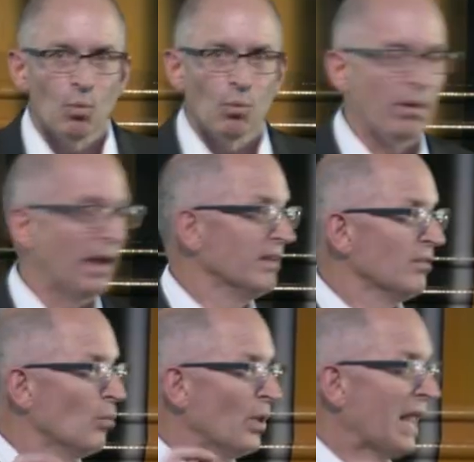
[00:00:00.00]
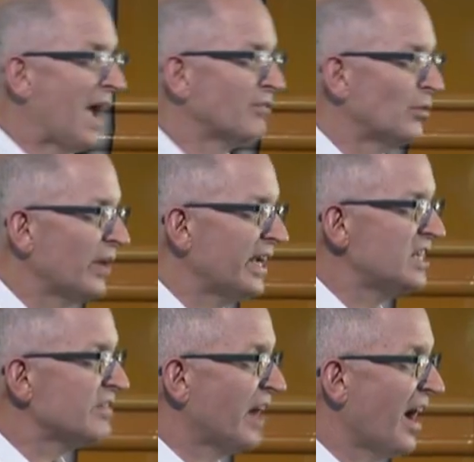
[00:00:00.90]
that will have a
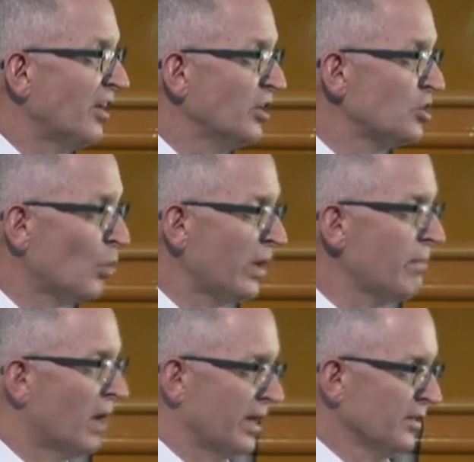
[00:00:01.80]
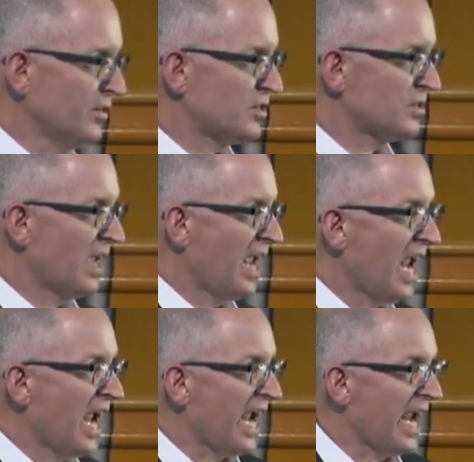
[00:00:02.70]
range of 120 miles,
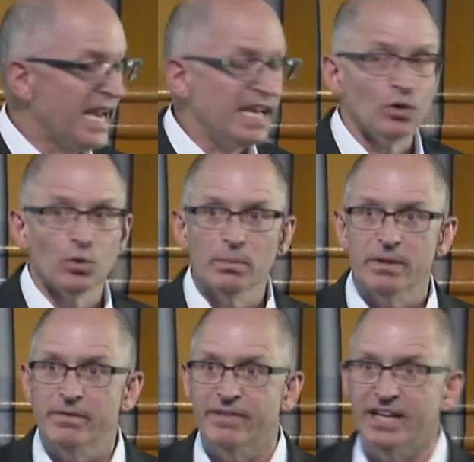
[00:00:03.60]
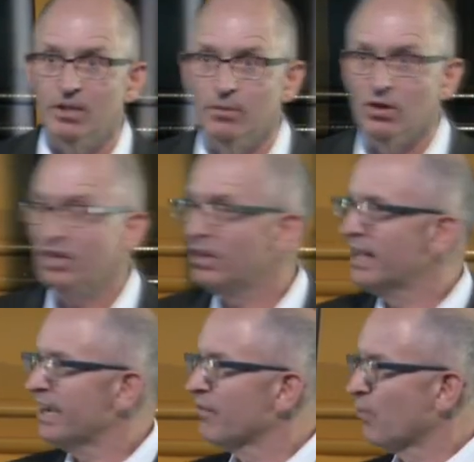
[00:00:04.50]
and it will be available
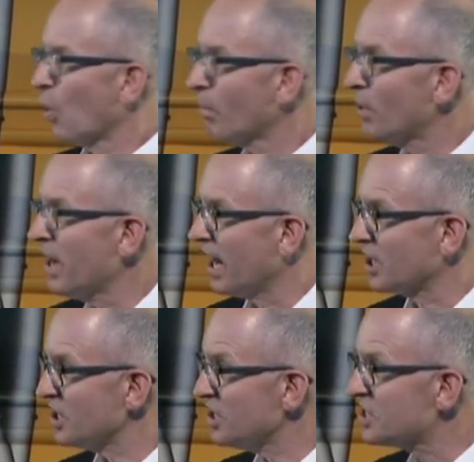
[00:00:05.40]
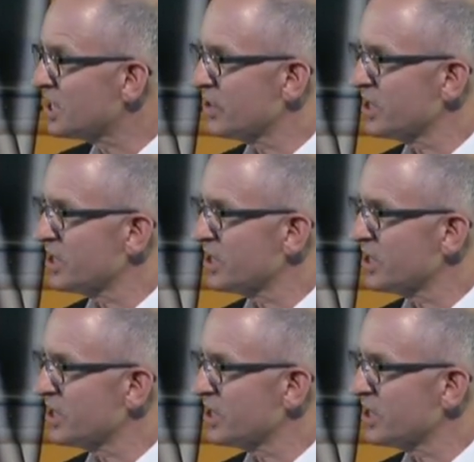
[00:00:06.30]
for production, series